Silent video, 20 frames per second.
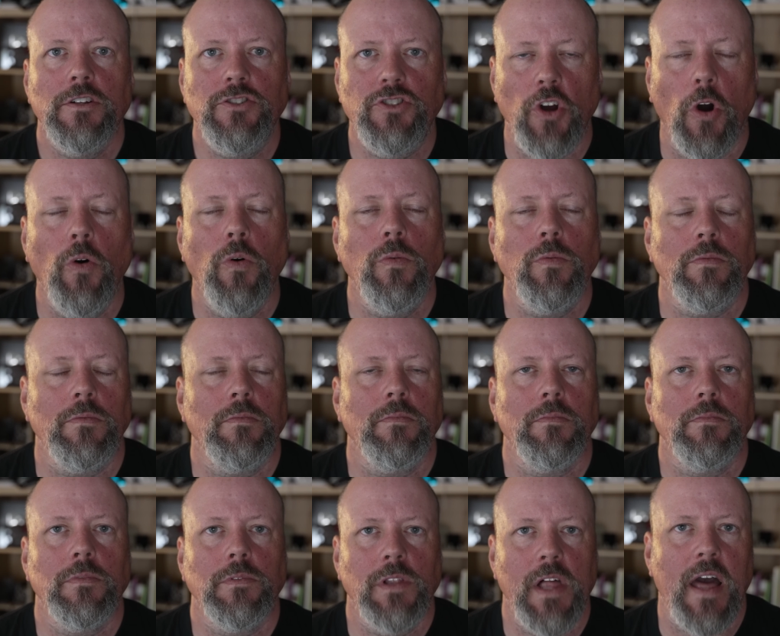Don't
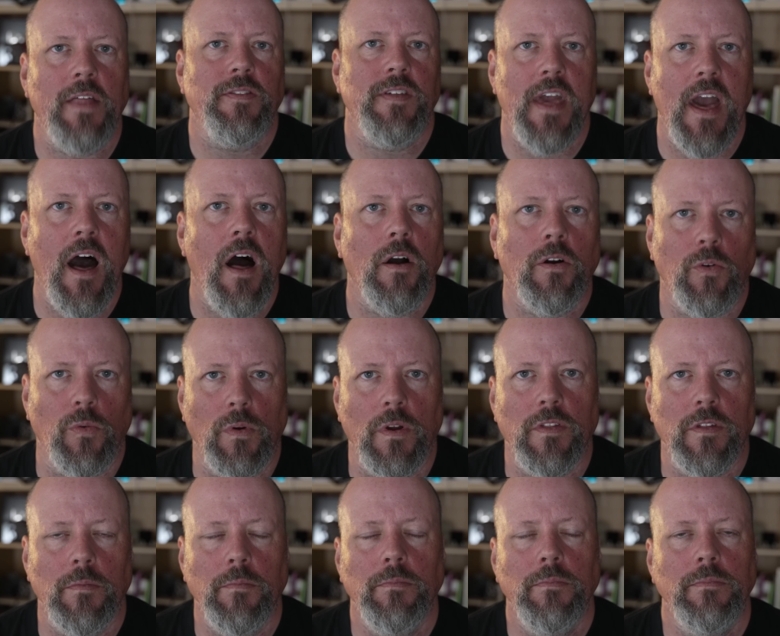let the
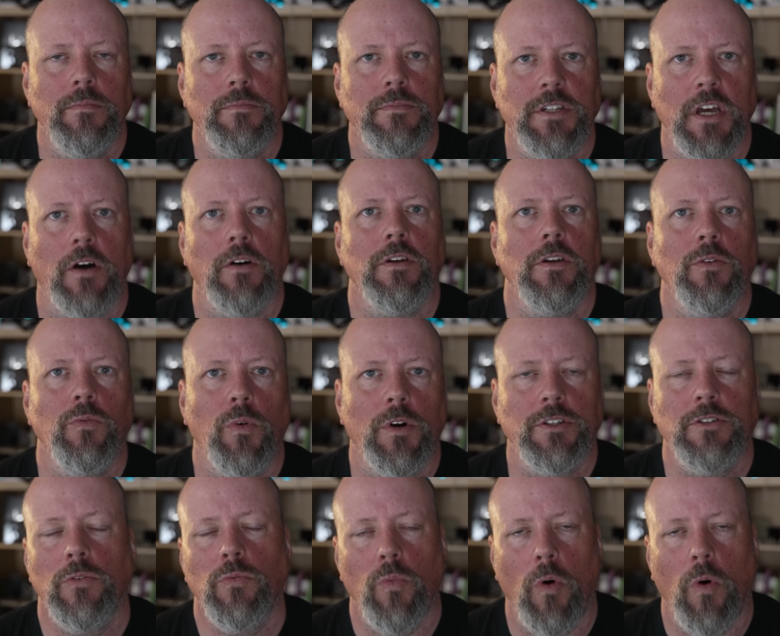algorithm tell you what to